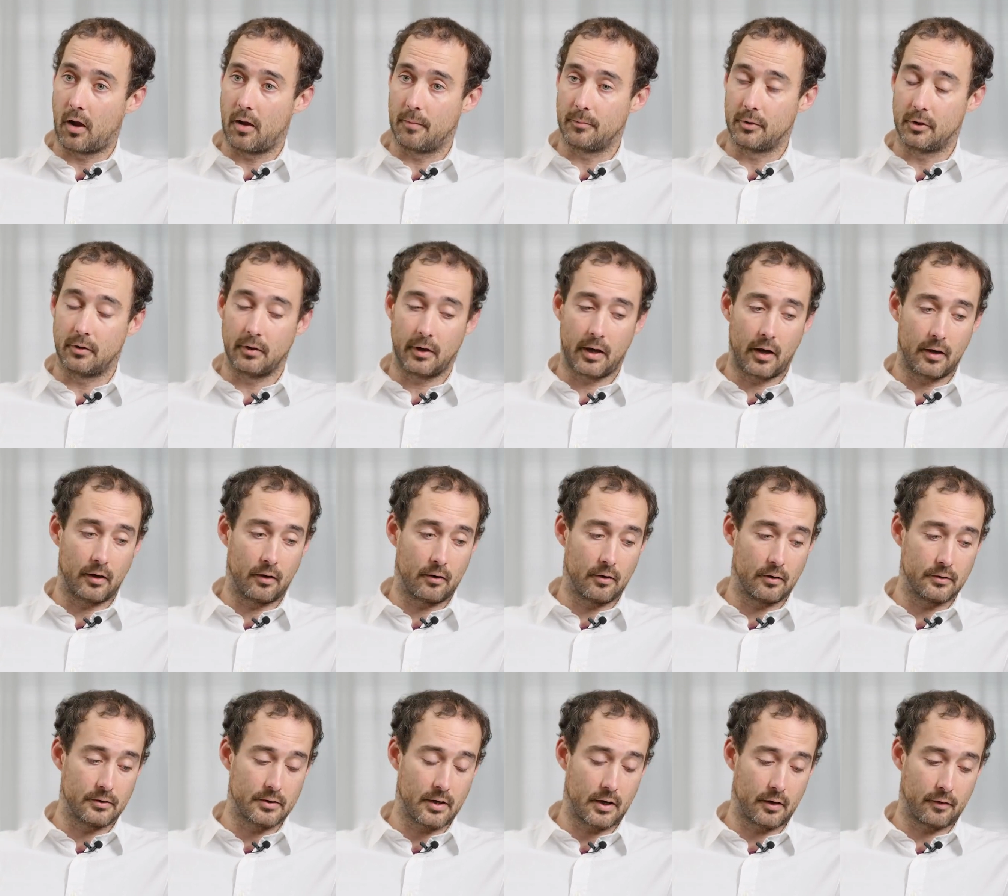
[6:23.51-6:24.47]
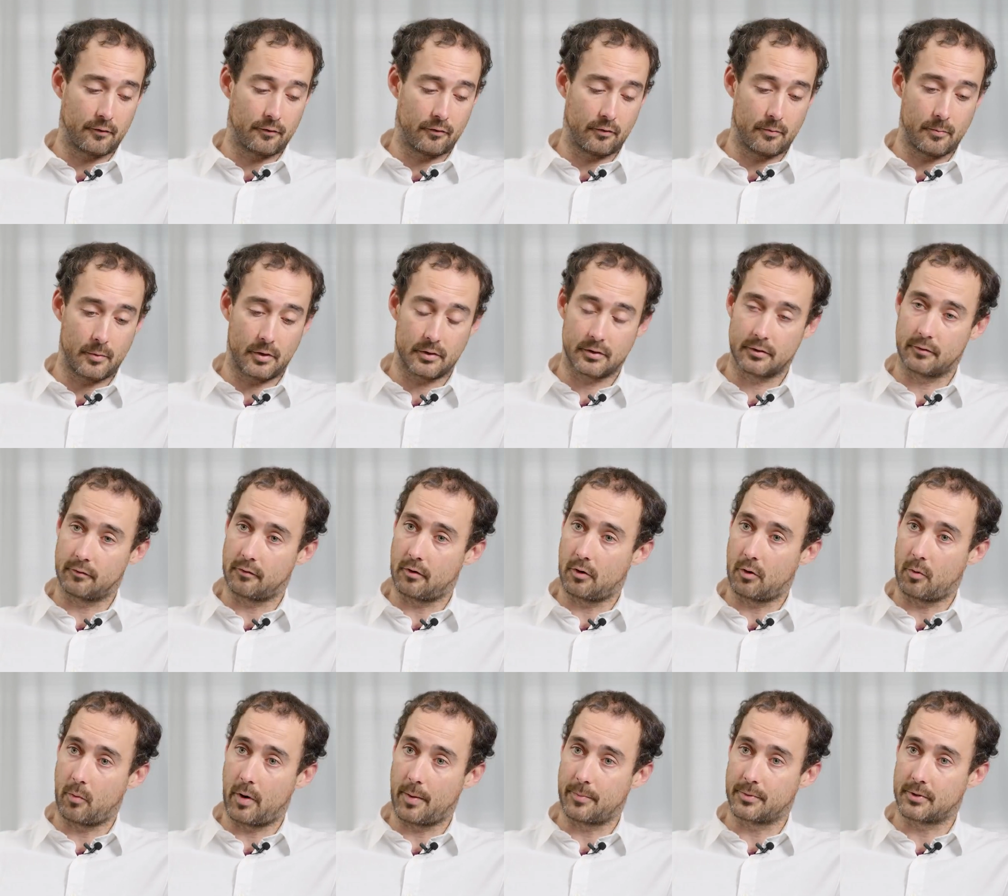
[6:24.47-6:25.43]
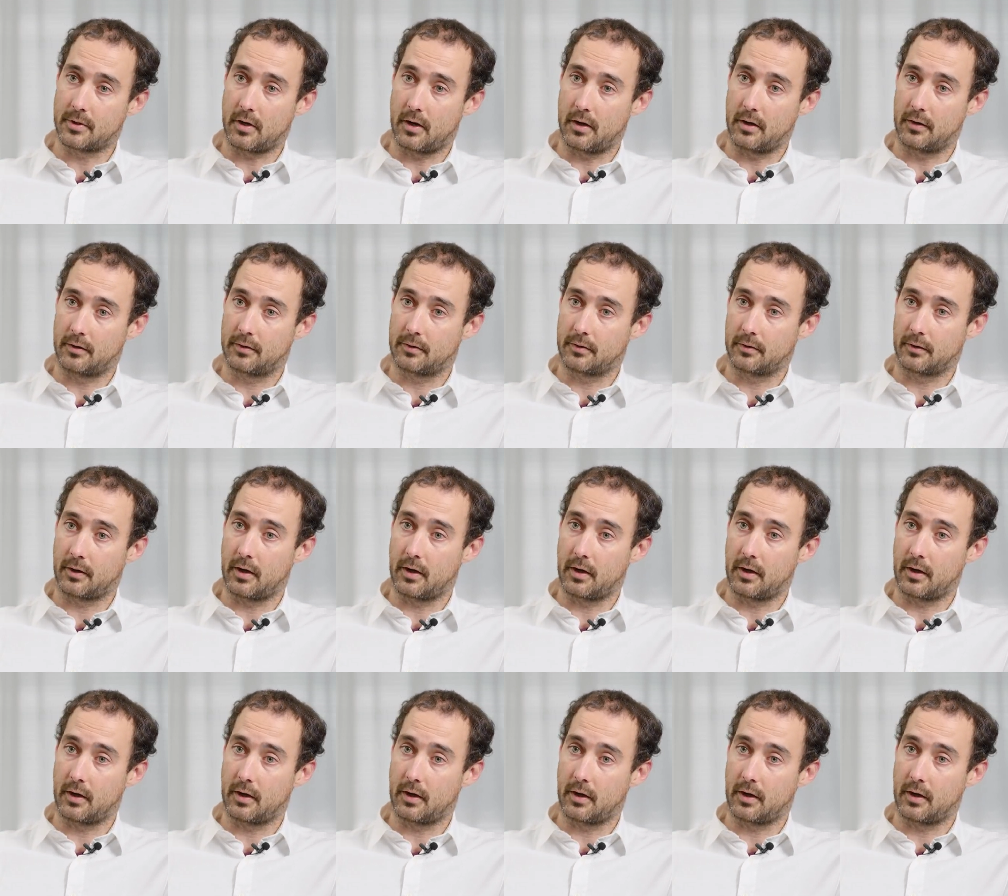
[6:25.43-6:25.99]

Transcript: You can get in contact from us for our website,